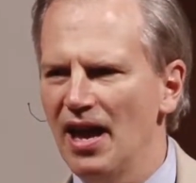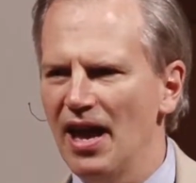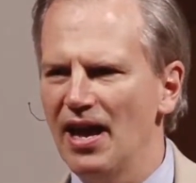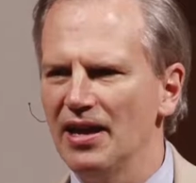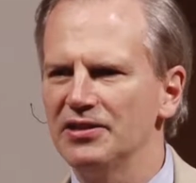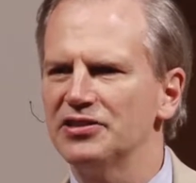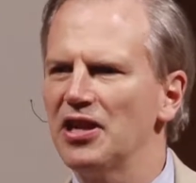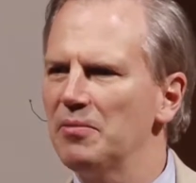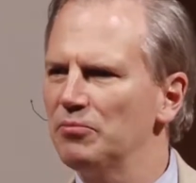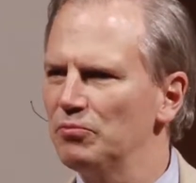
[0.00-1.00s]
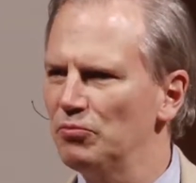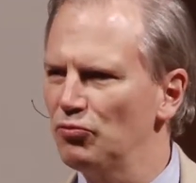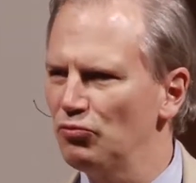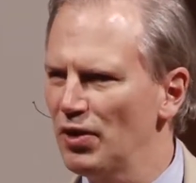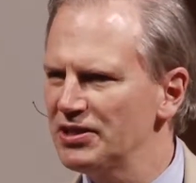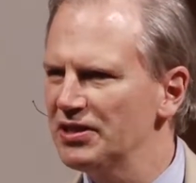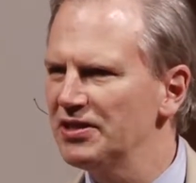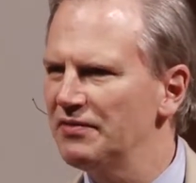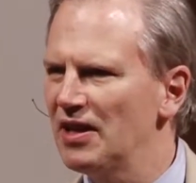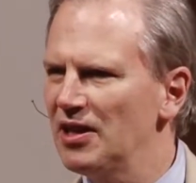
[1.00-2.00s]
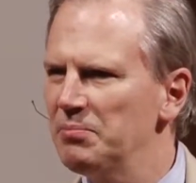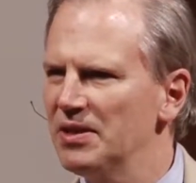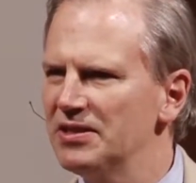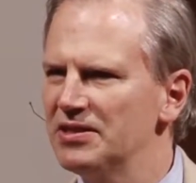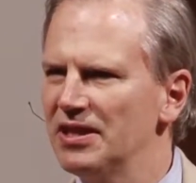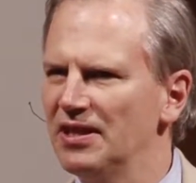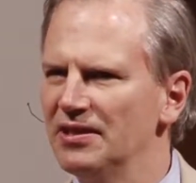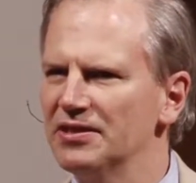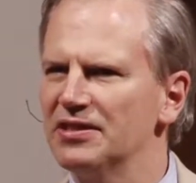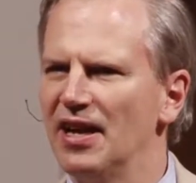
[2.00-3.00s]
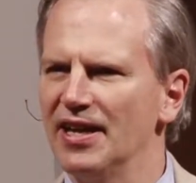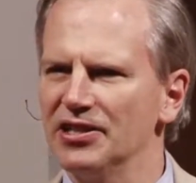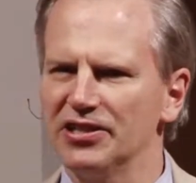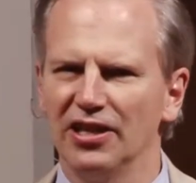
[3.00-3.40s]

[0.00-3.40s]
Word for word: and some recent developments in science.